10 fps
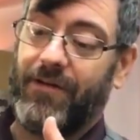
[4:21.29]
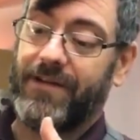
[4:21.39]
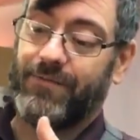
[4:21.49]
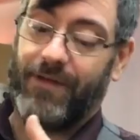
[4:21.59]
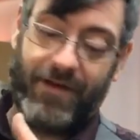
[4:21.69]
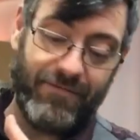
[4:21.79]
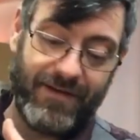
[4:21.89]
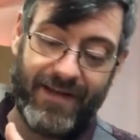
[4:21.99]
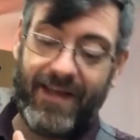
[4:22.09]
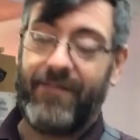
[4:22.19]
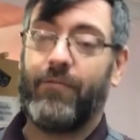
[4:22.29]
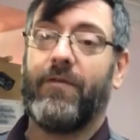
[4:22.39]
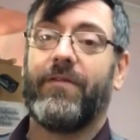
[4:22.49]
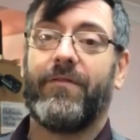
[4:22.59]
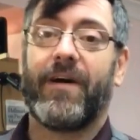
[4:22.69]
honest with you, if it
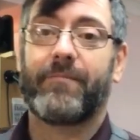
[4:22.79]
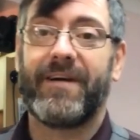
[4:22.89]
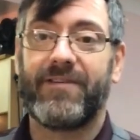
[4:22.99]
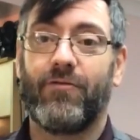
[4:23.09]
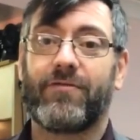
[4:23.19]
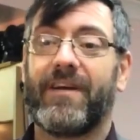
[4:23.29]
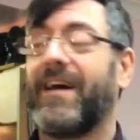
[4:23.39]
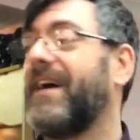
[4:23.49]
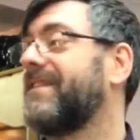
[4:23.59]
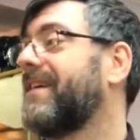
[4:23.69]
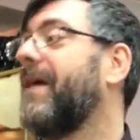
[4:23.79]
weren't for the fact my daughter has